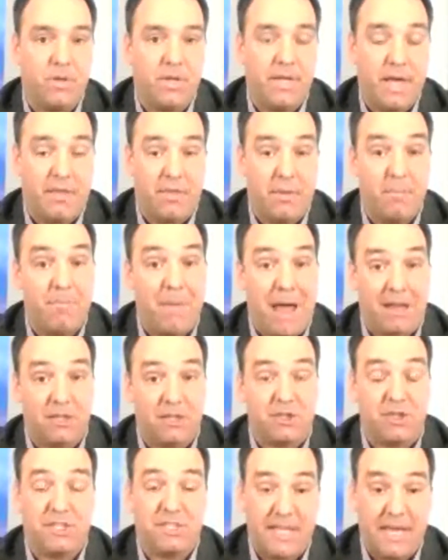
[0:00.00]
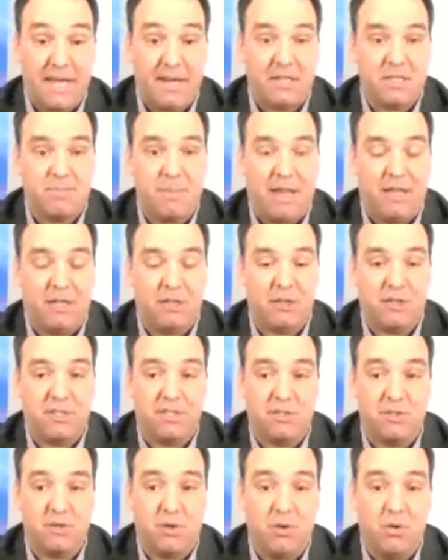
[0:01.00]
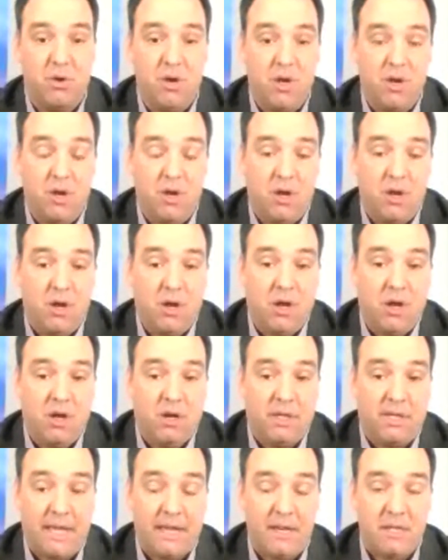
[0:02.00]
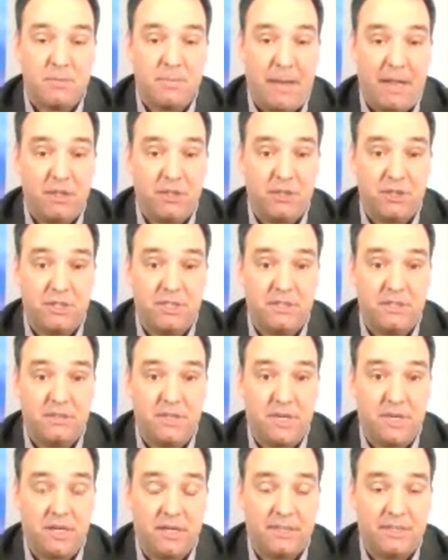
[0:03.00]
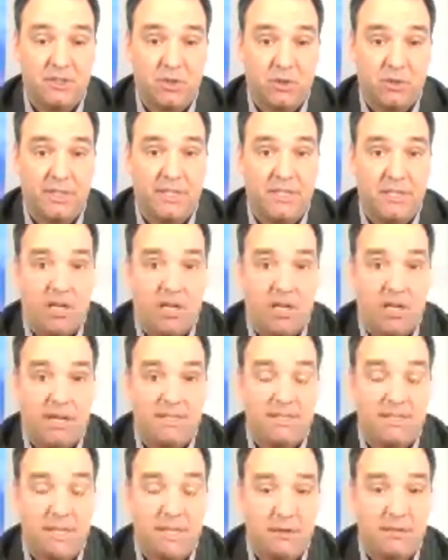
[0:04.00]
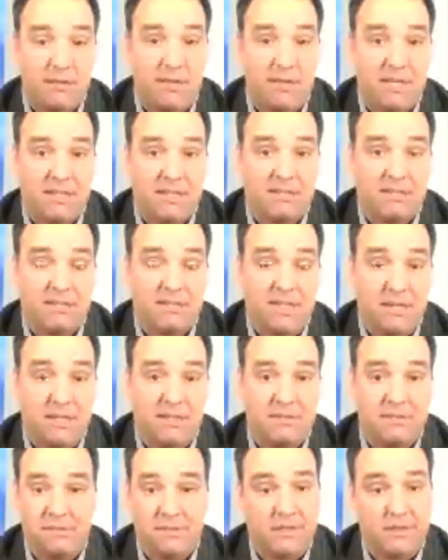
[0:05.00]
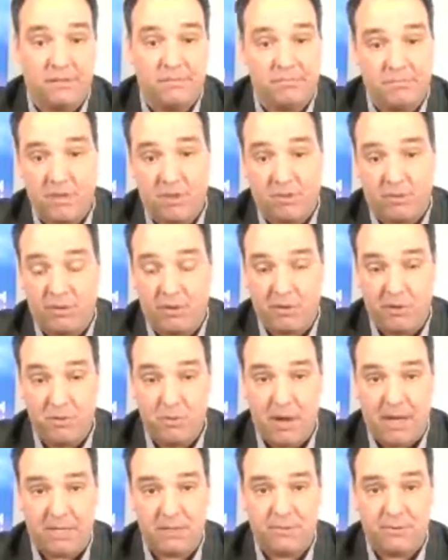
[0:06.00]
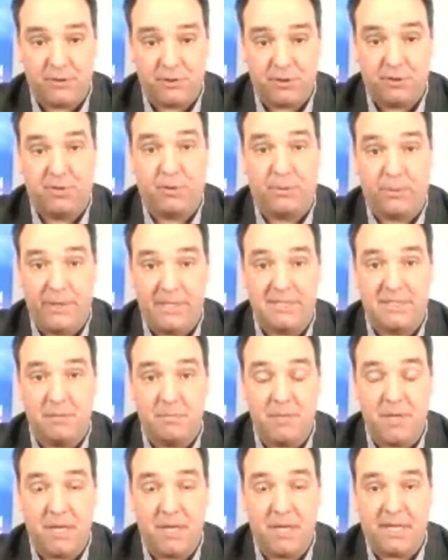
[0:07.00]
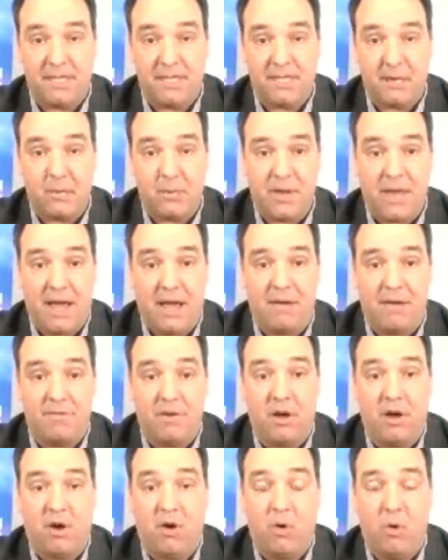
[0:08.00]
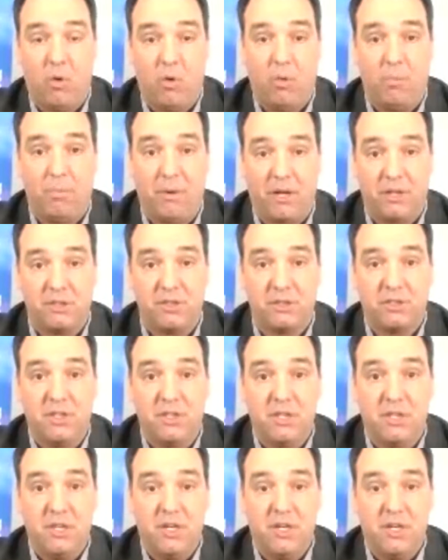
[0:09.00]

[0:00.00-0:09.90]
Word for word: Yeah, the balance sheet, Canada's balance sheet. So Canada's balance sheet is certainly not as healthy as you know, the U.S. for sure. The reason being is that we have a whole bunch.